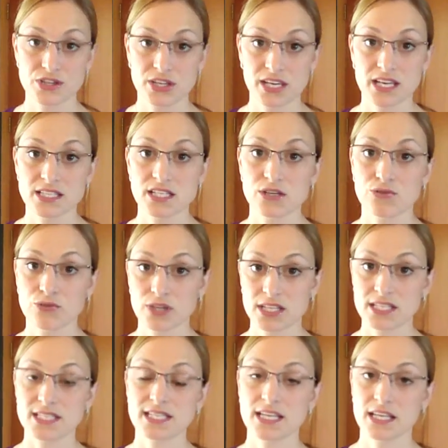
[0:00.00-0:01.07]
the kids can
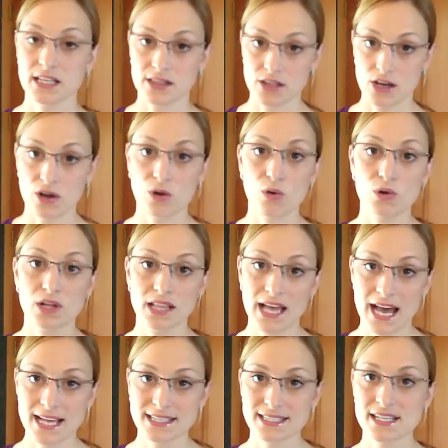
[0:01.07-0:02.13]
really see in the whole
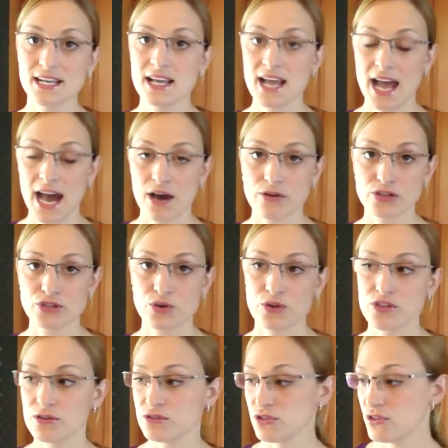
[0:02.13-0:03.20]
class how to
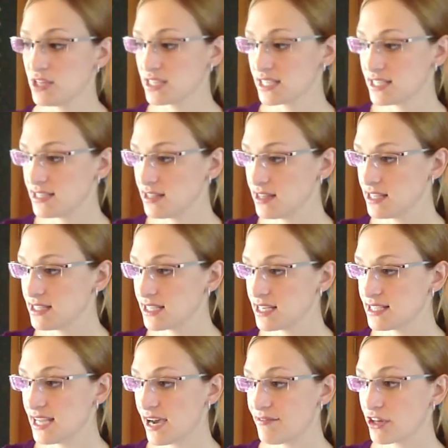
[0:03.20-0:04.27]
sort those. So these
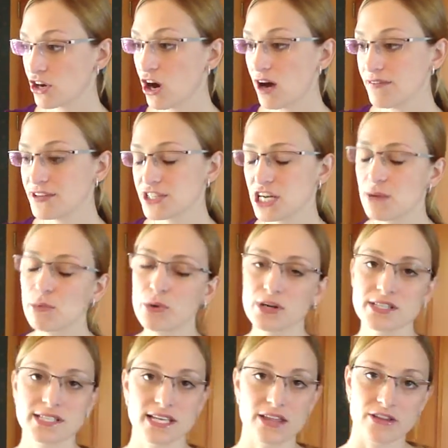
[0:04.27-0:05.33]
kids have the coffee shop
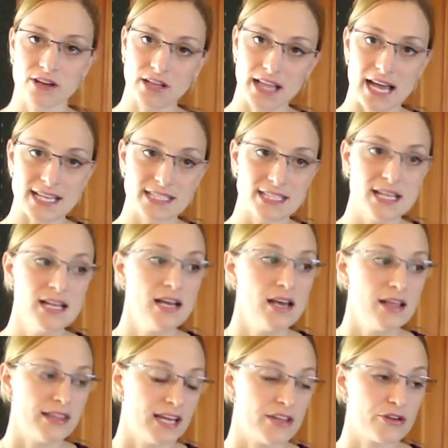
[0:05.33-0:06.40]
boards, the
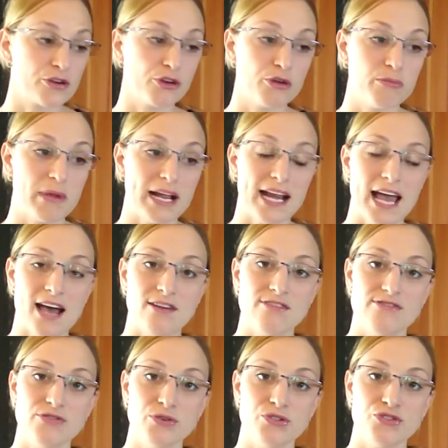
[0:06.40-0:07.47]
other group might have
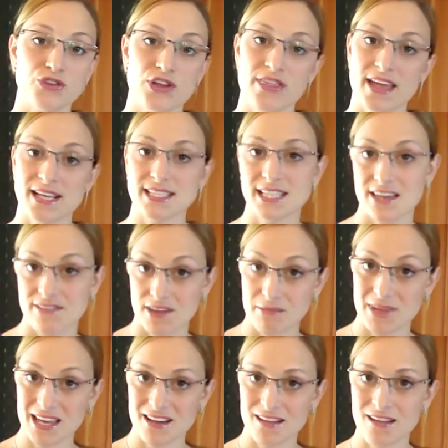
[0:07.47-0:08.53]
foods for a Thanksgiving
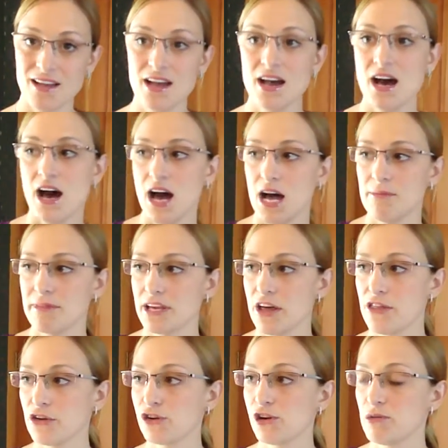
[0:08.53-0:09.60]
meal, the
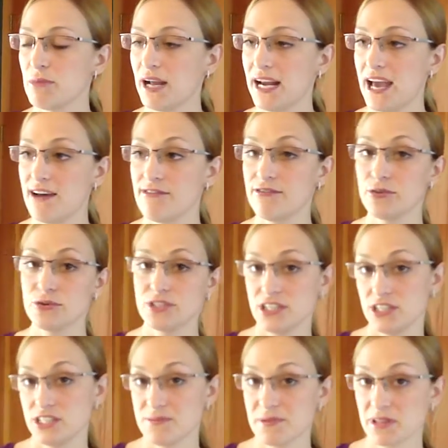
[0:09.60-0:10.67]
other group might have foods that
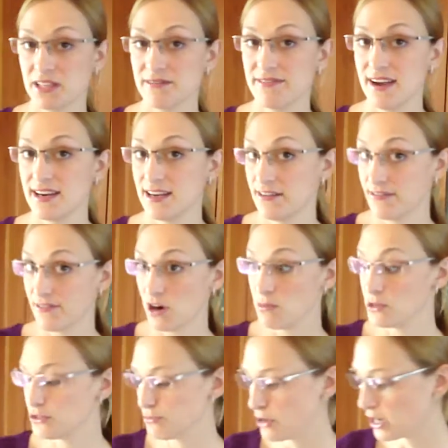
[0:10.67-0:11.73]
you typically find at a
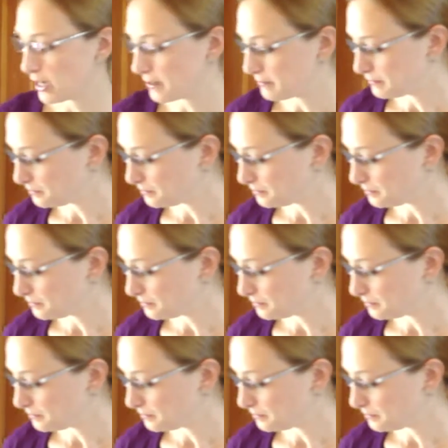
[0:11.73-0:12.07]
farmer's market.